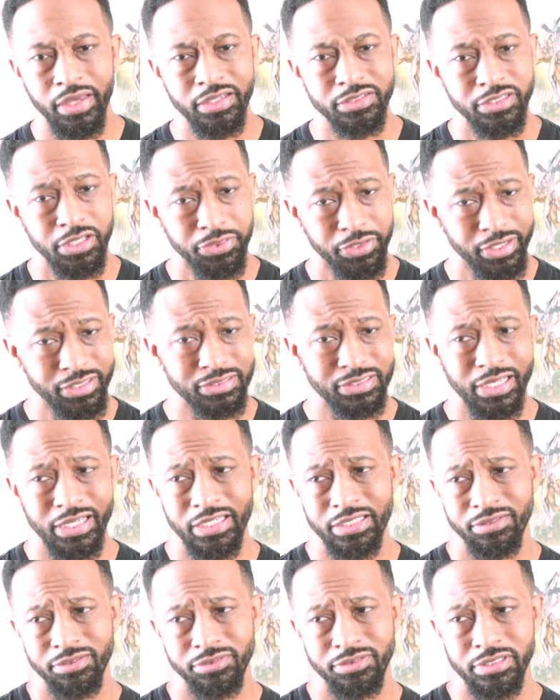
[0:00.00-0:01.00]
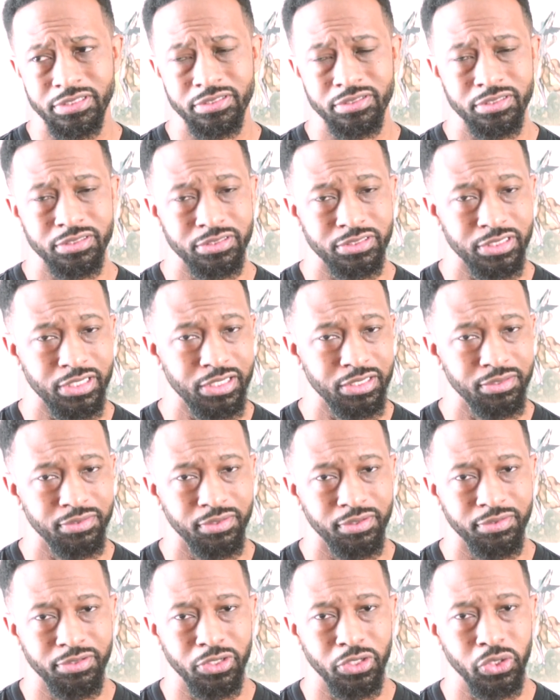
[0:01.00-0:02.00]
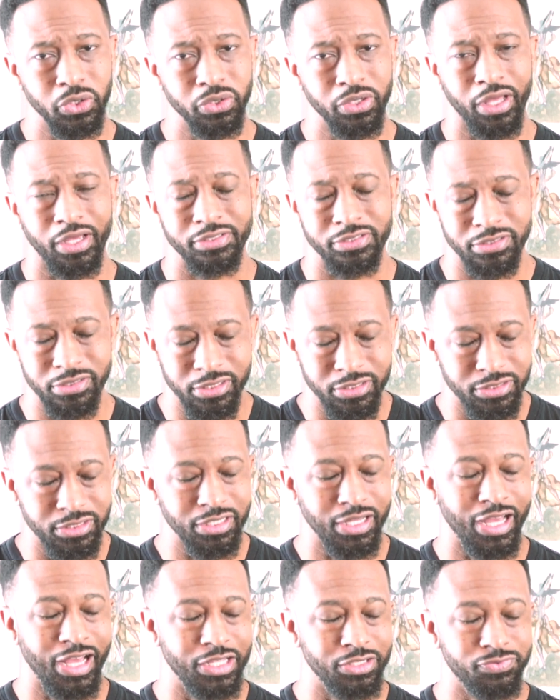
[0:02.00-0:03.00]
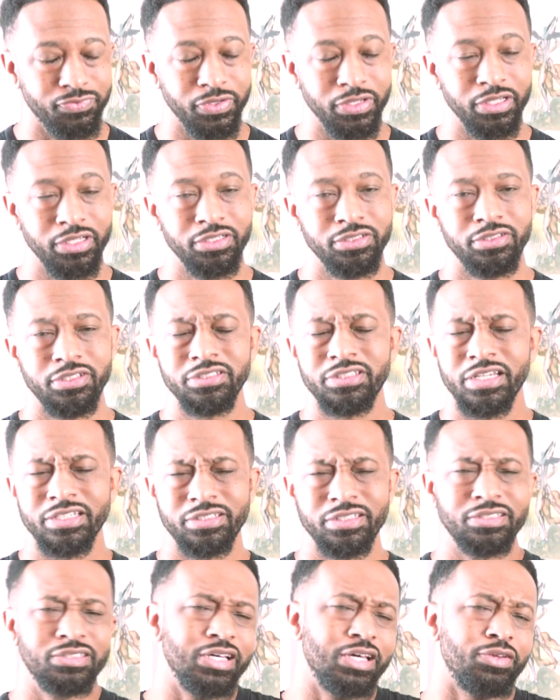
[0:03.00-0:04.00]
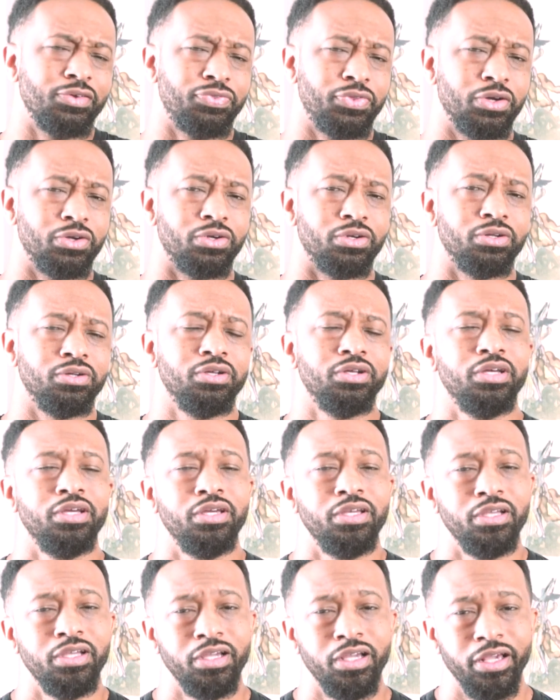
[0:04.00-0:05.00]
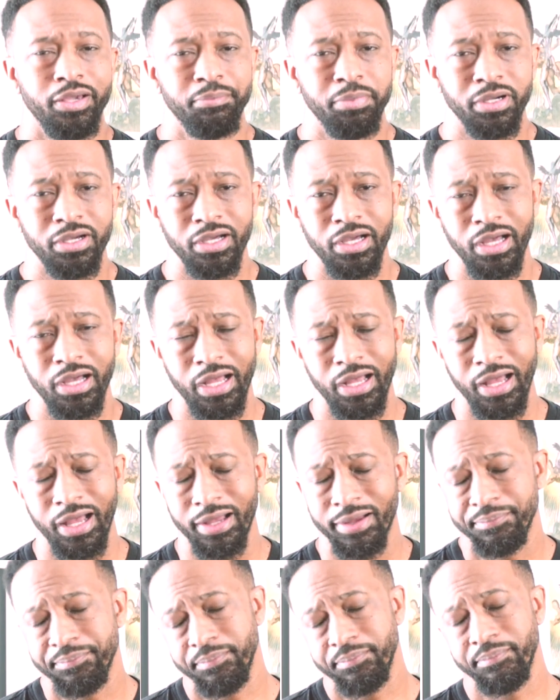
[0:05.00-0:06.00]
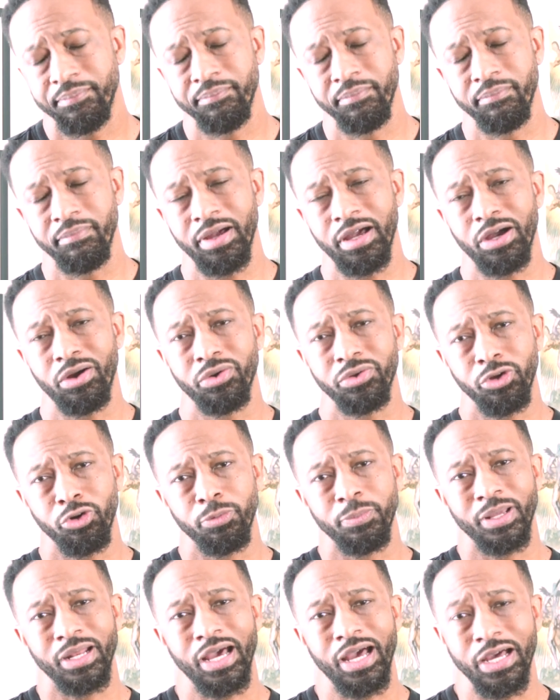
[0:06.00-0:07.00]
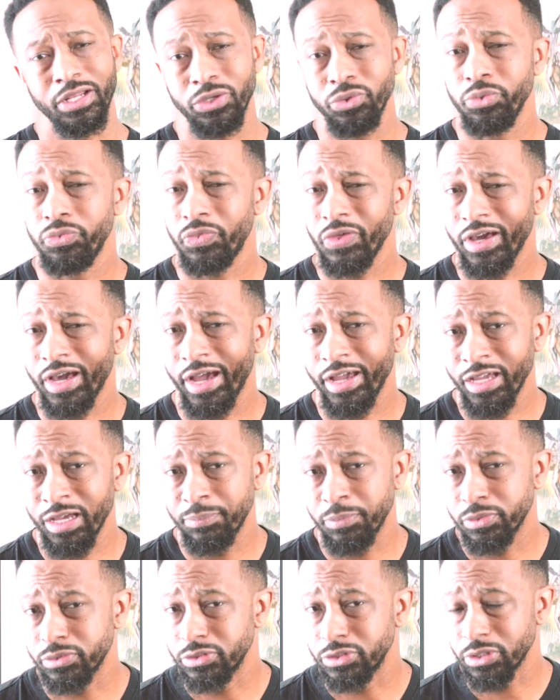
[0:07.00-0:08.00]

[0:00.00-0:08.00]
she thinks that she's legit. Like she legit has feelings. This, that, and the third. But I don't know, man. I do think I am on